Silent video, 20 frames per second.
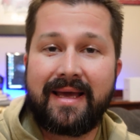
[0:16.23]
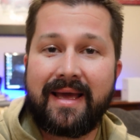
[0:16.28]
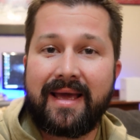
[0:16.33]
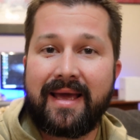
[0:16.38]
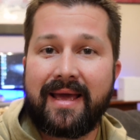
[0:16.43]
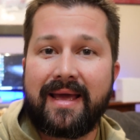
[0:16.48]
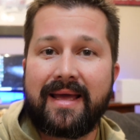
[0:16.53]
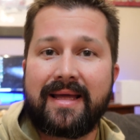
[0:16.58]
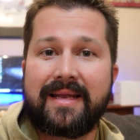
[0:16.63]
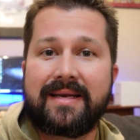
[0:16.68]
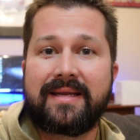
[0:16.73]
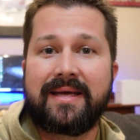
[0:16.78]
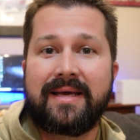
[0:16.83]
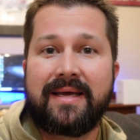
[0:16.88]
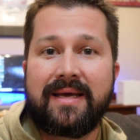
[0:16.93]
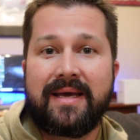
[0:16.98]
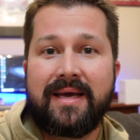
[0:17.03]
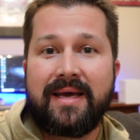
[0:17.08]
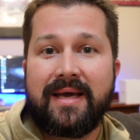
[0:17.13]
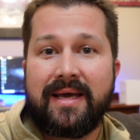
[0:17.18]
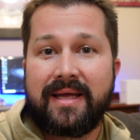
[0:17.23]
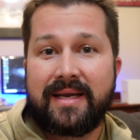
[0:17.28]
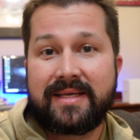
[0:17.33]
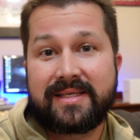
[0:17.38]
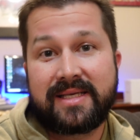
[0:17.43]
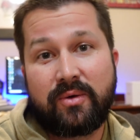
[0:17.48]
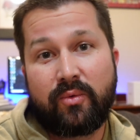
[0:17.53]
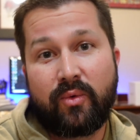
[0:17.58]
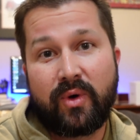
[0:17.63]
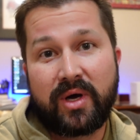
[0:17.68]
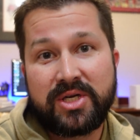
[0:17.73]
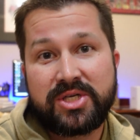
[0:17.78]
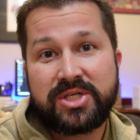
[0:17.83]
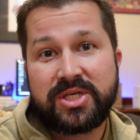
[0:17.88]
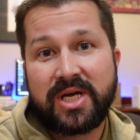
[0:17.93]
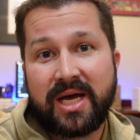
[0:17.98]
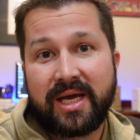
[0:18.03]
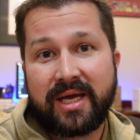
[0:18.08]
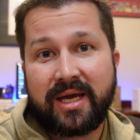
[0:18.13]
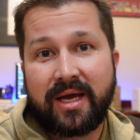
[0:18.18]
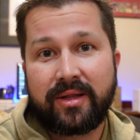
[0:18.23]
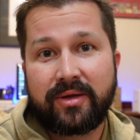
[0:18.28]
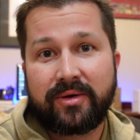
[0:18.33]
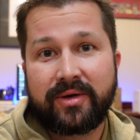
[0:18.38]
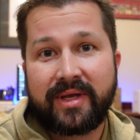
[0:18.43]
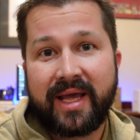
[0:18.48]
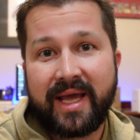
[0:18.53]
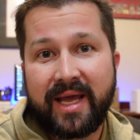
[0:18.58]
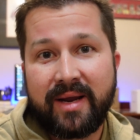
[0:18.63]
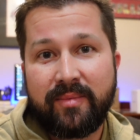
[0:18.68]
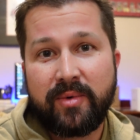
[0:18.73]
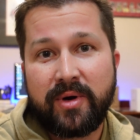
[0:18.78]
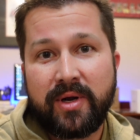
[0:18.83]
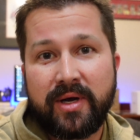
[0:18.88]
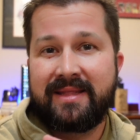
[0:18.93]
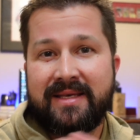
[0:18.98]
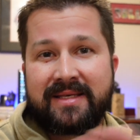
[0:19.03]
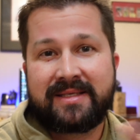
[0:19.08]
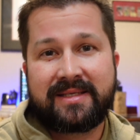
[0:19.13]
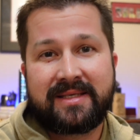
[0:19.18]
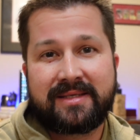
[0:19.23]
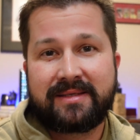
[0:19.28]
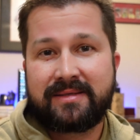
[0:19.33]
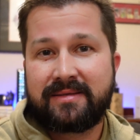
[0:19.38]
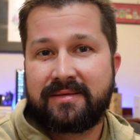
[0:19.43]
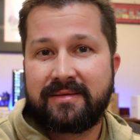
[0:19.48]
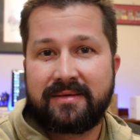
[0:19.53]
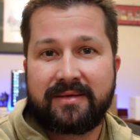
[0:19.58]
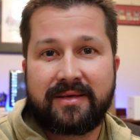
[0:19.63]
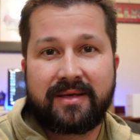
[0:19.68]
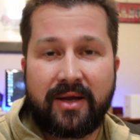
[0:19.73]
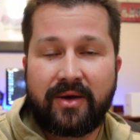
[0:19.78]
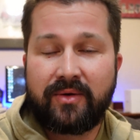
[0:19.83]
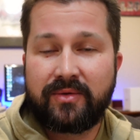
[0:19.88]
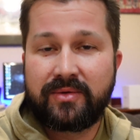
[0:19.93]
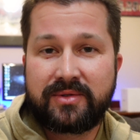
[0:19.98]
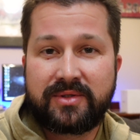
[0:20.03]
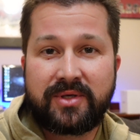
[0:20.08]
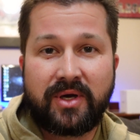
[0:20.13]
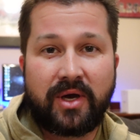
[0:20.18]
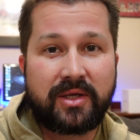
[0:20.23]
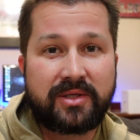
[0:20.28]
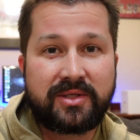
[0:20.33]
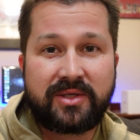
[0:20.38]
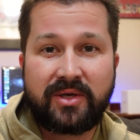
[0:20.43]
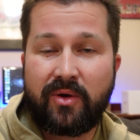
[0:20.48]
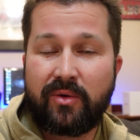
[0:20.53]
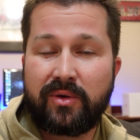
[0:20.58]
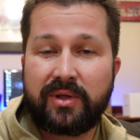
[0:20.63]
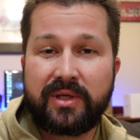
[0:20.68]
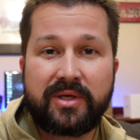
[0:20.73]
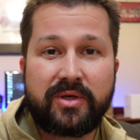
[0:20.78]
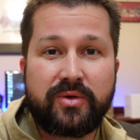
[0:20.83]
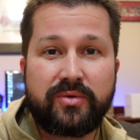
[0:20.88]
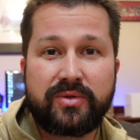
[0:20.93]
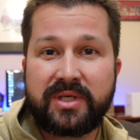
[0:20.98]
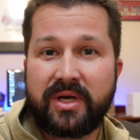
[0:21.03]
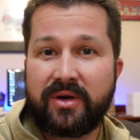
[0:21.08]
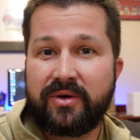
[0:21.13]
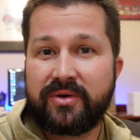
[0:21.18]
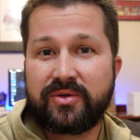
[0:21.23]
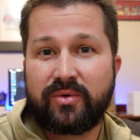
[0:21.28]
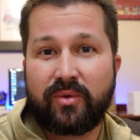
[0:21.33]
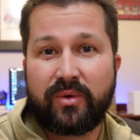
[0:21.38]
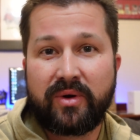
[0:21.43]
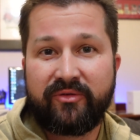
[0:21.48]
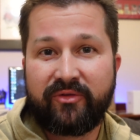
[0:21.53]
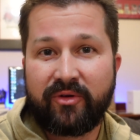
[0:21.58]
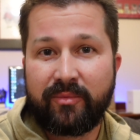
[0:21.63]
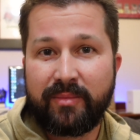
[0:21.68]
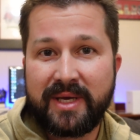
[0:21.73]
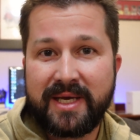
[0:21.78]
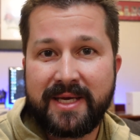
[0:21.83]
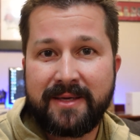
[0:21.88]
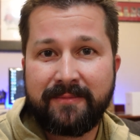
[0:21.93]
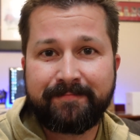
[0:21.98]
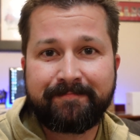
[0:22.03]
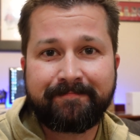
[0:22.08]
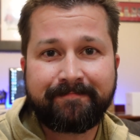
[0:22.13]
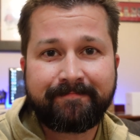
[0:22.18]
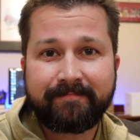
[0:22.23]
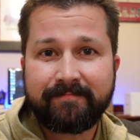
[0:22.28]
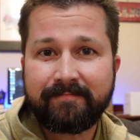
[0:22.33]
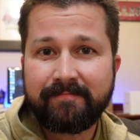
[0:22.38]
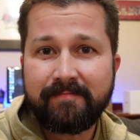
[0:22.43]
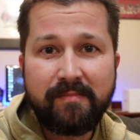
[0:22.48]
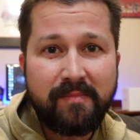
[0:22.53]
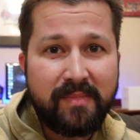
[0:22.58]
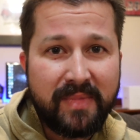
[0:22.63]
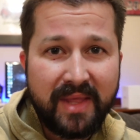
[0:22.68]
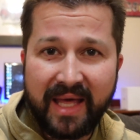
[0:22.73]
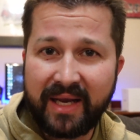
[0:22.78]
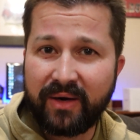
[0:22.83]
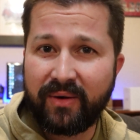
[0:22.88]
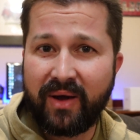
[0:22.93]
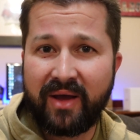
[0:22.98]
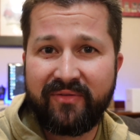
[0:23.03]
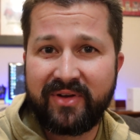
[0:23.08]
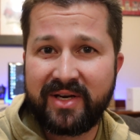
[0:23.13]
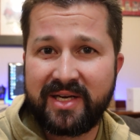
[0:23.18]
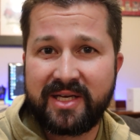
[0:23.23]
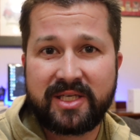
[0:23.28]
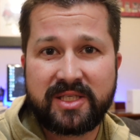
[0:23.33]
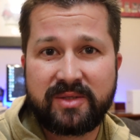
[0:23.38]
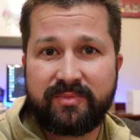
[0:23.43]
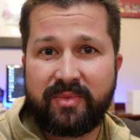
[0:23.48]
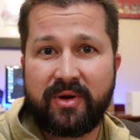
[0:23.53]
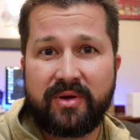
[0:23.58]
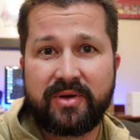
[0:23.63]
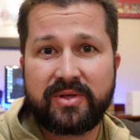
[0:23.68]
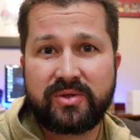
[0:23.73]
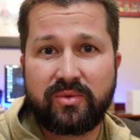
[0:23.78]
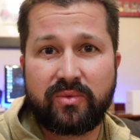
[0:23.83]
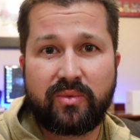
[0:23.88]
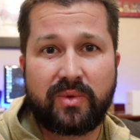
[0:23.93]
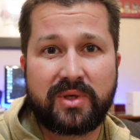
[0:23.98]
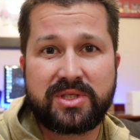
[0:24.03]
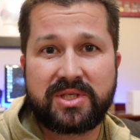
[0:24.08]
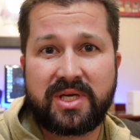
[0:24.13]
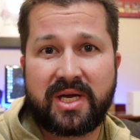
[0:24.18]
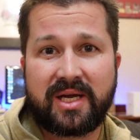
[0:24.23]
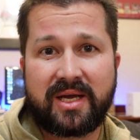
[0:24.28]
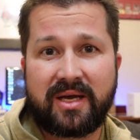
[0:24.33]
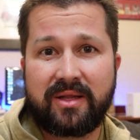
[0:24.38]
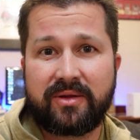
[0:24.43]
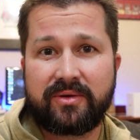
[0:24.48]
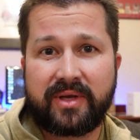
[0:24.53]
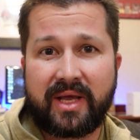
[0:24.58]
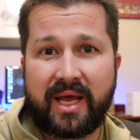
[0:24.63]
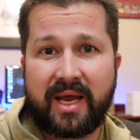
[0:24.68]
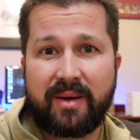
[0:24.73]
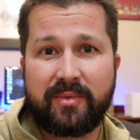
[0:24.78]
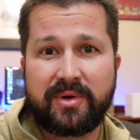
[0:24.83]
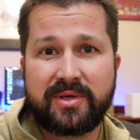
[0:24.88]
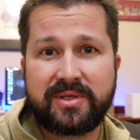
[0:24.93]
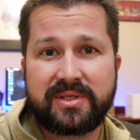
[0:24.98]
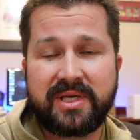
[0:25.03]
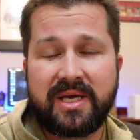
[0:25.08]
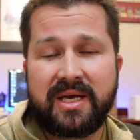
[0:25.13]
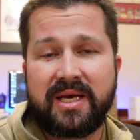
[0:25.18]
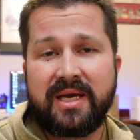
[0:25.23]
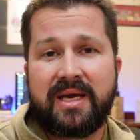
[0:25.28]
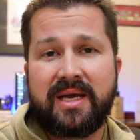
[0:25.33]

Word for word: And it is a one shot color camera. This is, you know, a totally new territory for me. I don't have any experience with one shot color cameras.